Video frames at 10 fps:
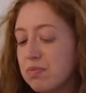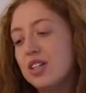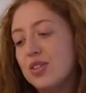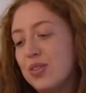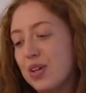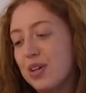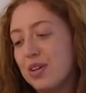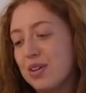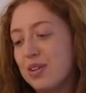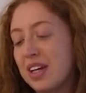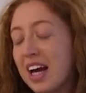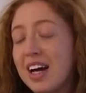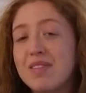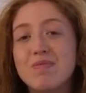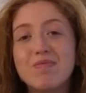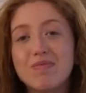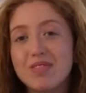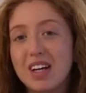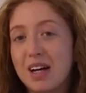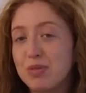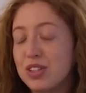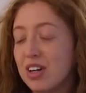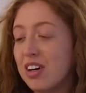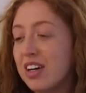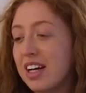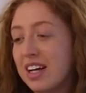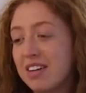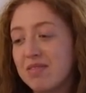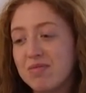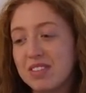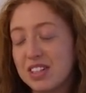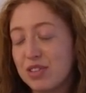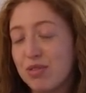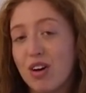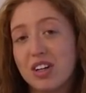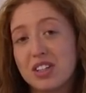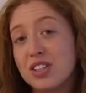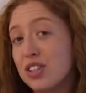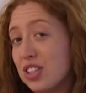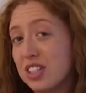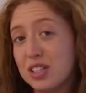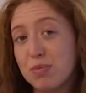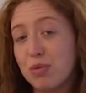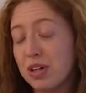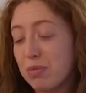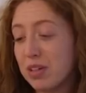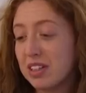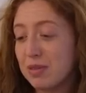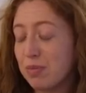So yeah, I'm sorry this vlog is such a disappointment,